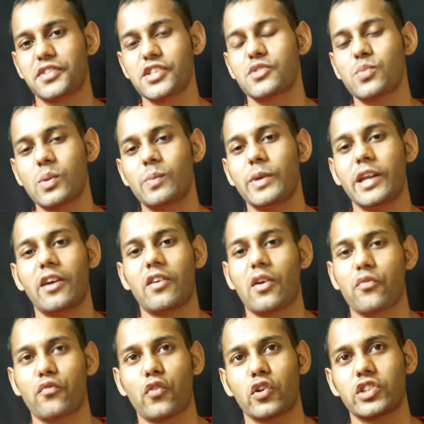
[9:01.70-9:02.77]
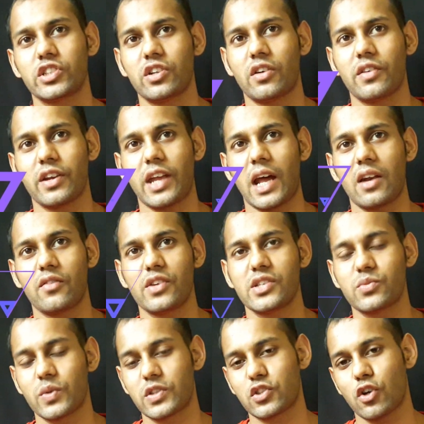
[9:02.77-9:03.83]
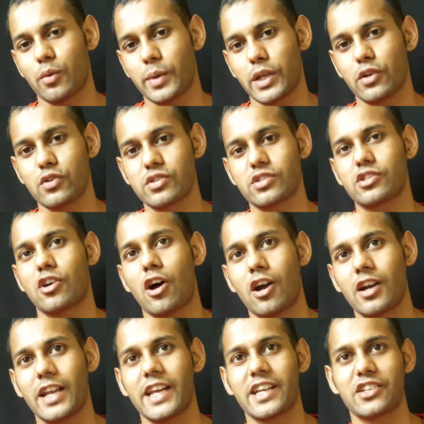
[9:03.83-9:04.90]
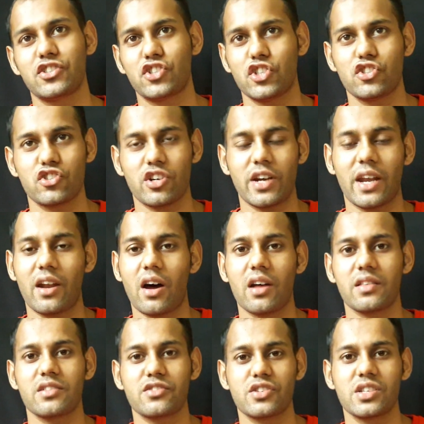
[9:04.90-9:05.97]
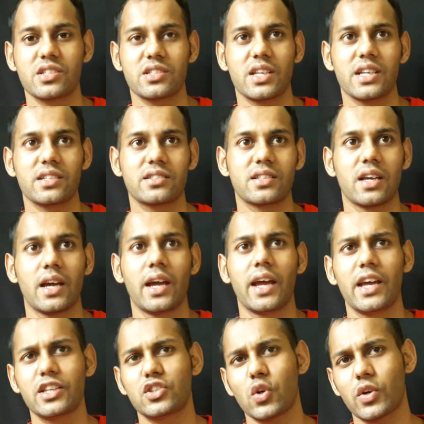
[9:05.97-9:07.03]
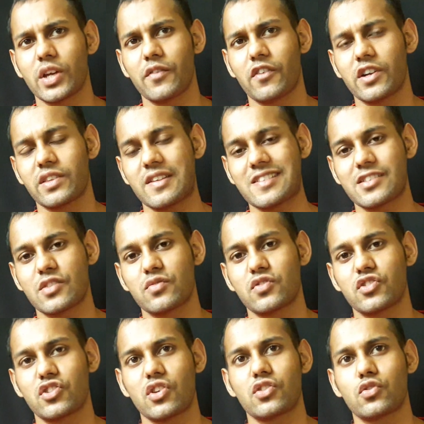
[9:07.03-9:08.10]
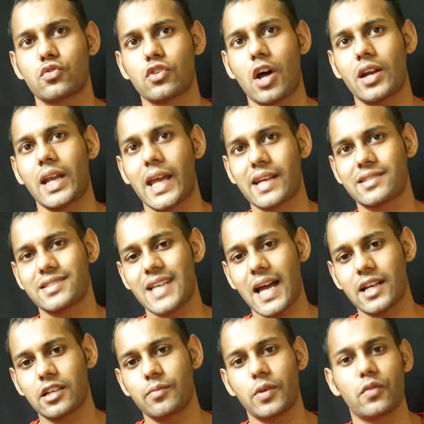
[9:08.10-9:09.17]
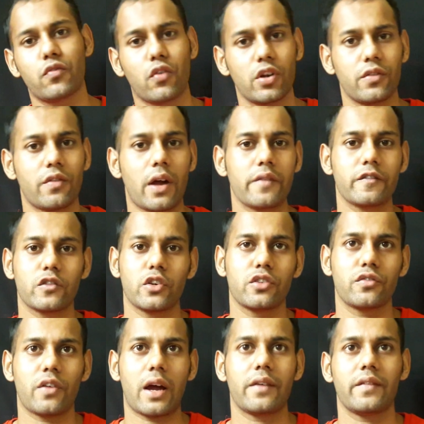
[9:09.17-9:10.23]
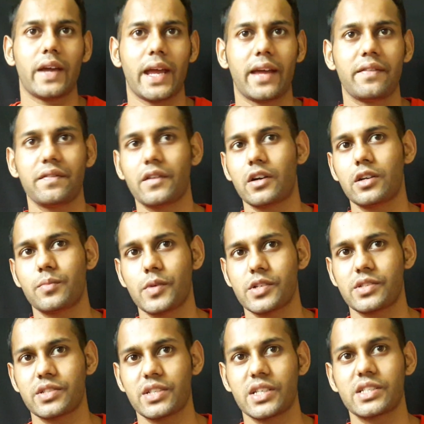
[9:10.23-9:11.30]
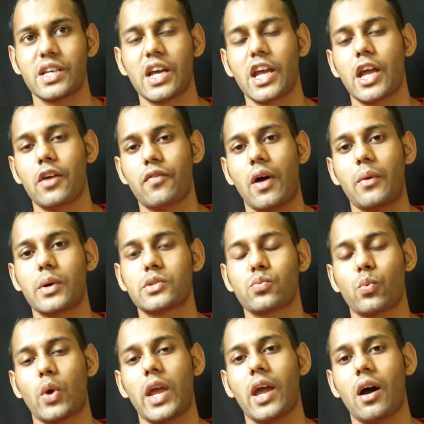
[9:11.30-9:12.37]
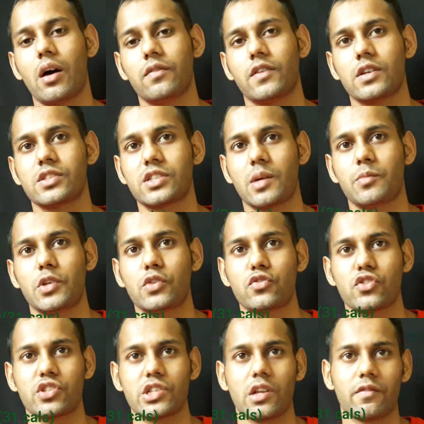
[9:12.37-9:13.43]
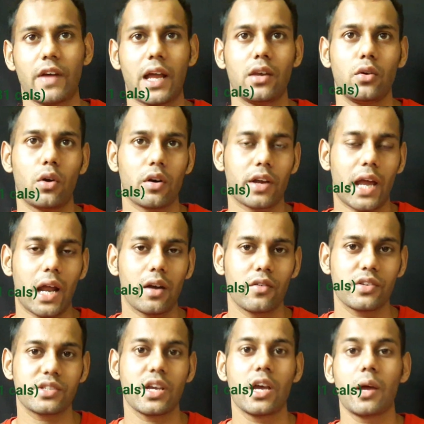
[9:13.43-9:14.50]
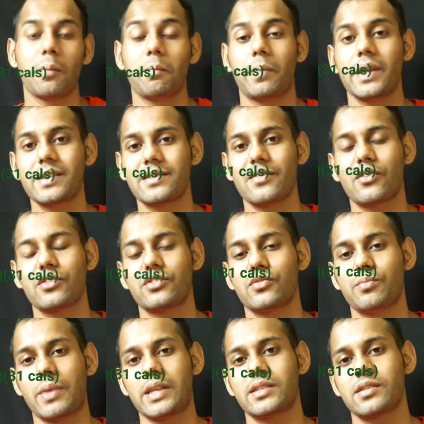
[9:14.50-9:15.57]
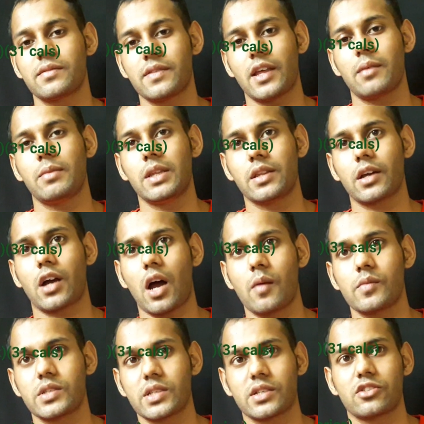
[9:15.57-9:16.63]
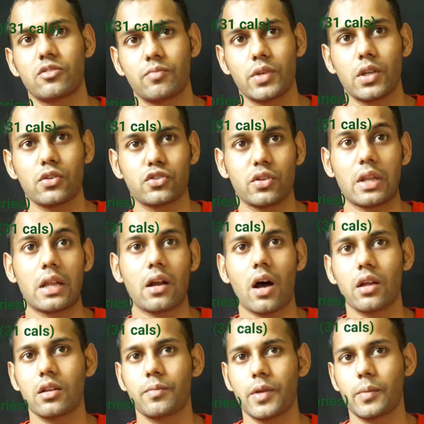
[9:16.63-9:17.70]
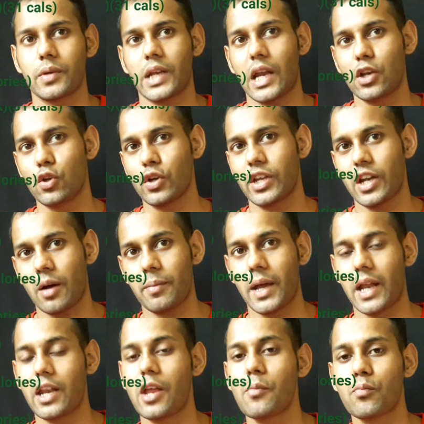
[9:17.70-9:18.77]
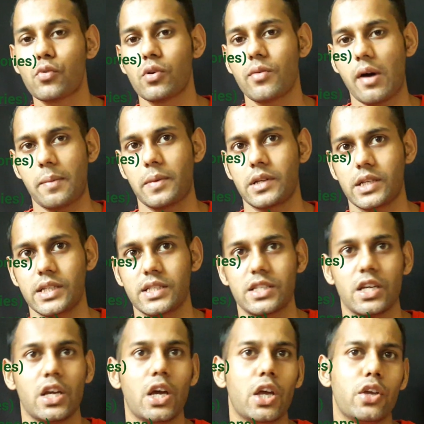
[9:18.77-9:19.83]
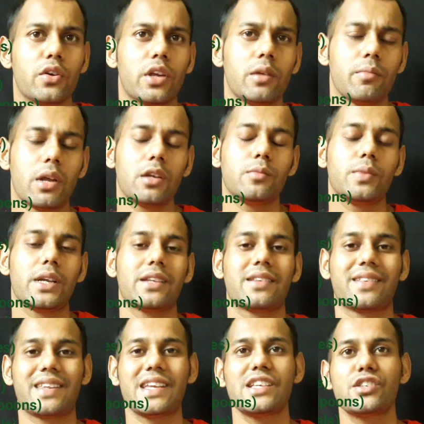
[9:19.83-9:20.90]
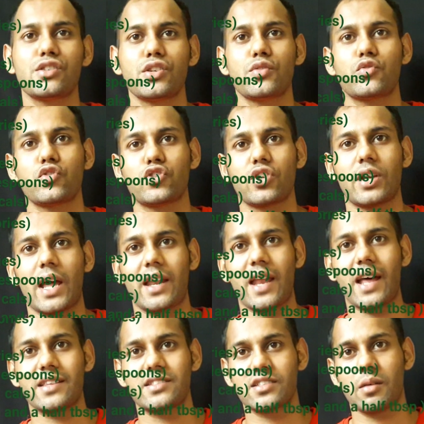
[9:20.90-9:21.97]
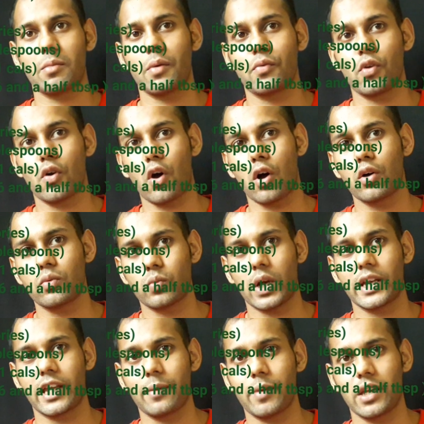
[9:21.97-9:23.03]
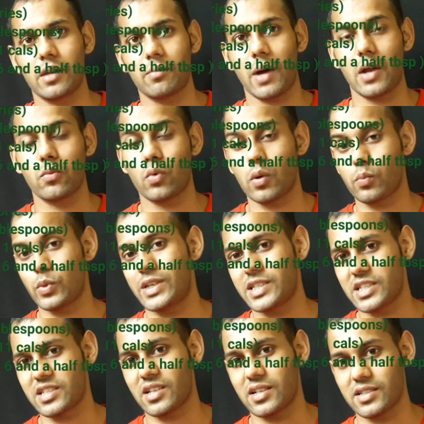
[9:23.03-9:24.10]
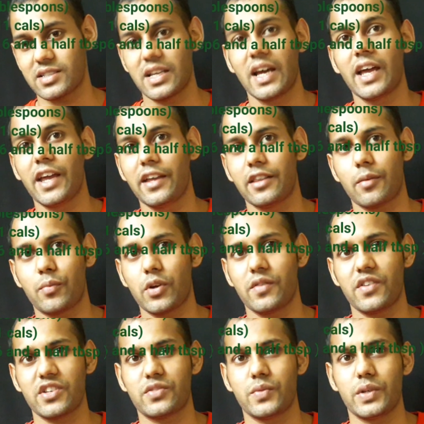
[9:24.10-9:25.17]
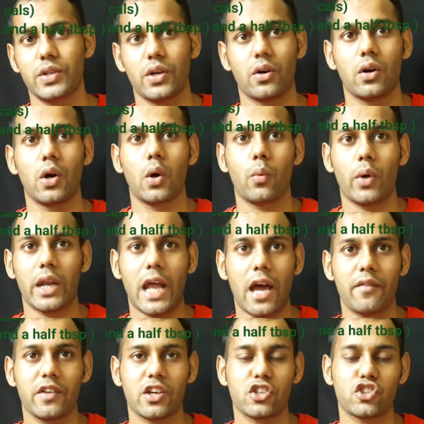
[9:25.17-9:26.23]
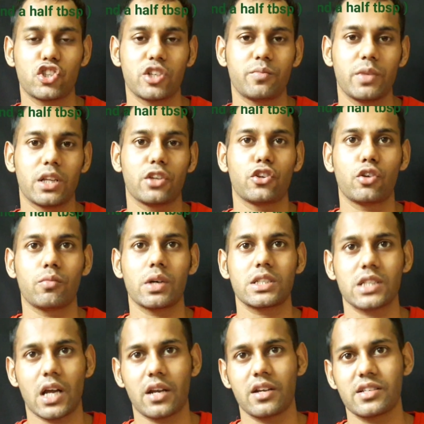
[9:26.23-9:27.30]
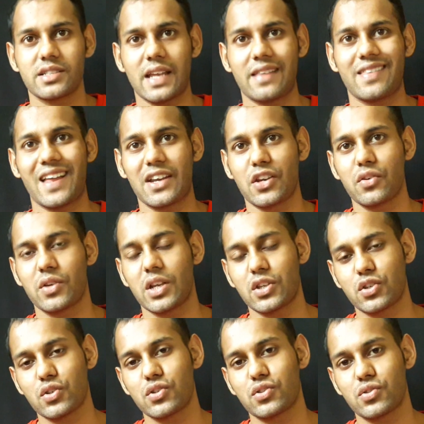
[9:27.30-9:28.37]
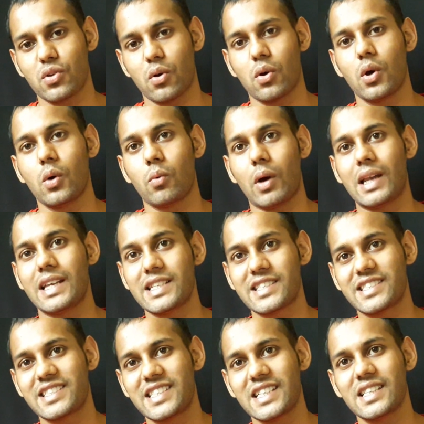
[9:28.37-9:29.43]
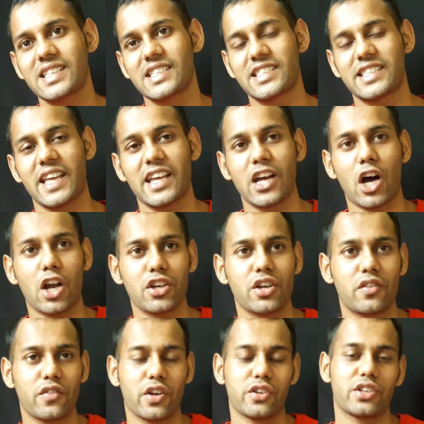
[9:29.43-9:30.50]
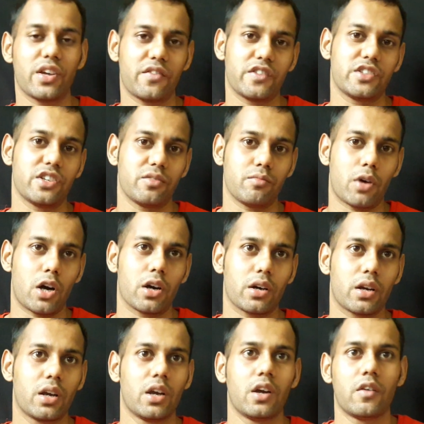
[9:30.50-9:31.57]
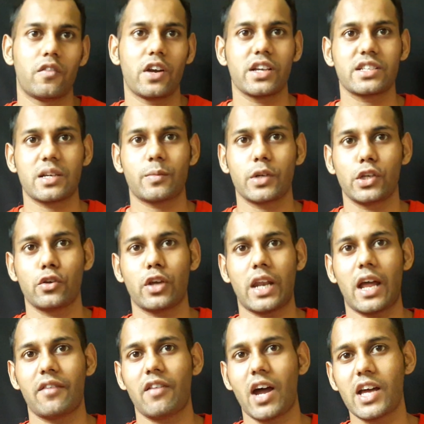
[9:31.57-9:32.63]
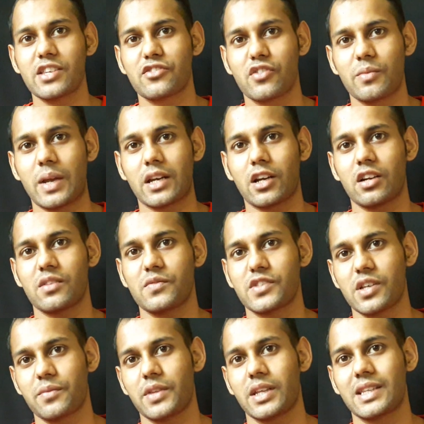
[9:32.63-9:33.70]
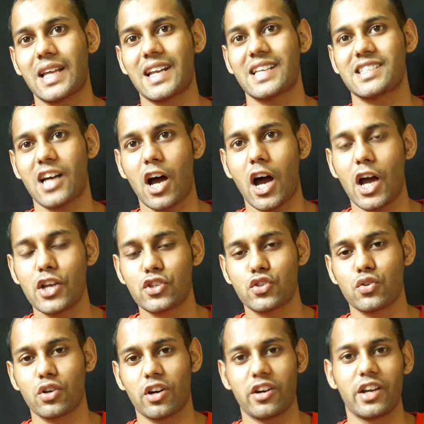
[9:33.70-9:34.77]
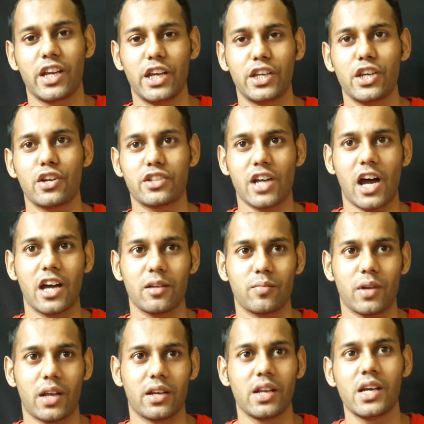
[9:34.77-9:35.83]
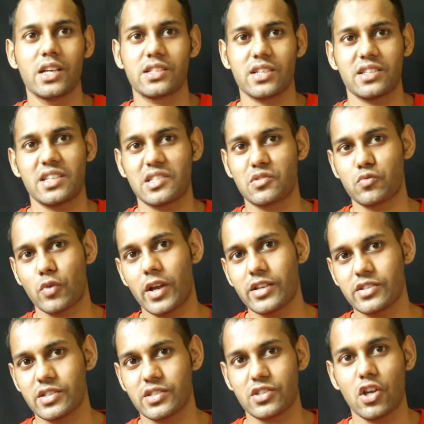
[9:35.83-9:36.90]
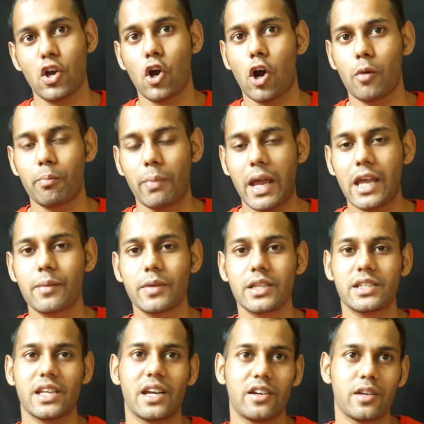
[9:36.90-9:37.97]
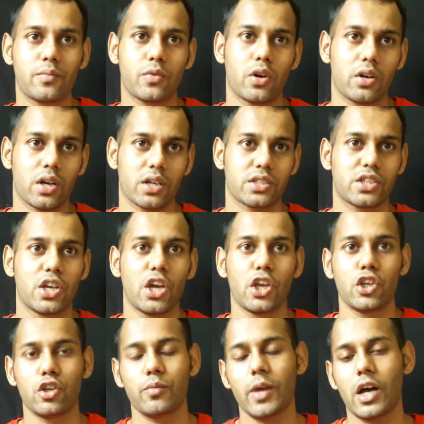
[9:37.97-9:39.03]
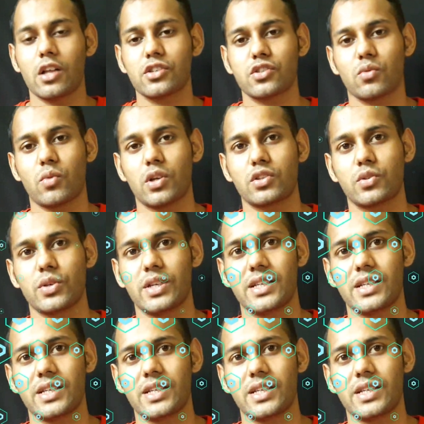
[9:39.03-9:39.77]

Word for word: This will be around fourteen hundred calories with tomatoes, garlic, ginger and other seasonings. It's okay for this nutrition to not exactly be forty-five, twenty-five and thirty percent. If I was way off on some nutritional value or calories, be sure to mention them in the comment section below so that other people can look it up and improve upon it. You can manipulate these nutrition and add some of your own while keeping in mind what we discussed in the previous video. When having a cheat meal, you must understand that you can do so while still staying under your deficit mark. For example, you can have ice cream and cut off something that has high sugar in your diet plan, such as raisins or maybe dairy products. You may also want to